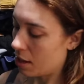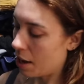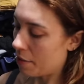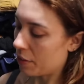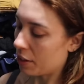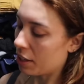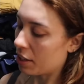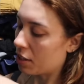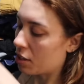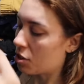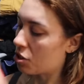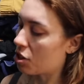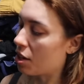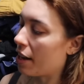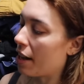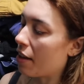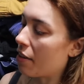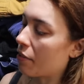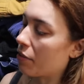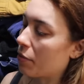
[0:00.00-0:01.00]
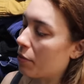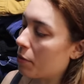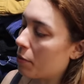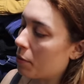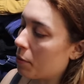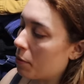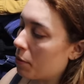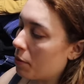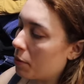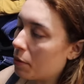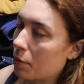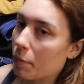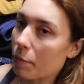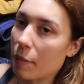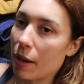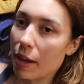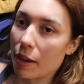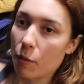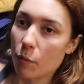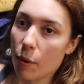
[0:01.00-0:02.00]
Like, should I have
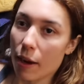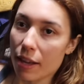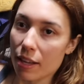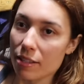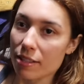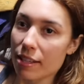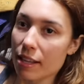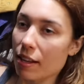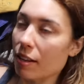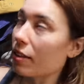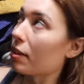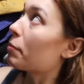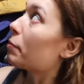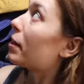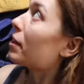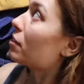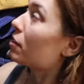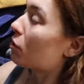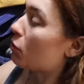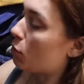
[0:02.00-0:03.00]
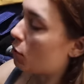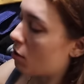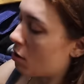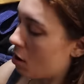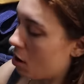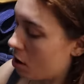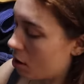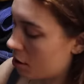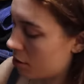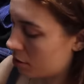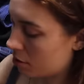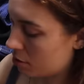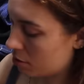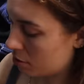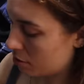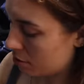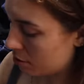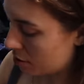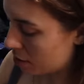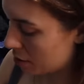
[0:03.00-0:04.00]
my YSL and my Dior on
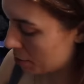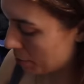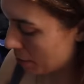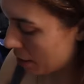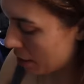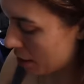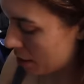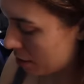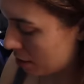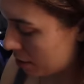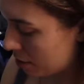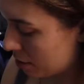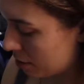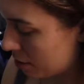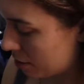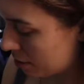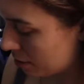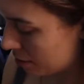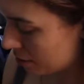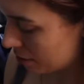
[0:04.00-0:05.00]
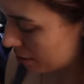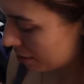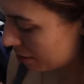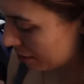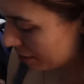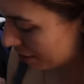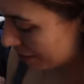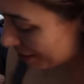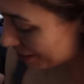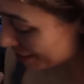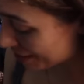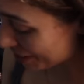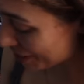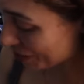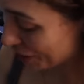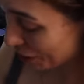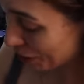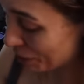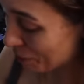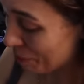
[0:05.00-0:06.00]
display? display? For sure. This is a
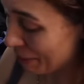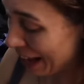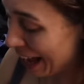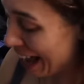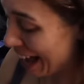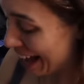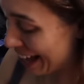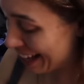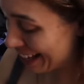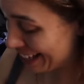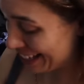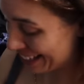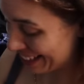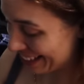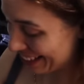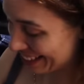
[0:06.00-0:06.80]
good bag.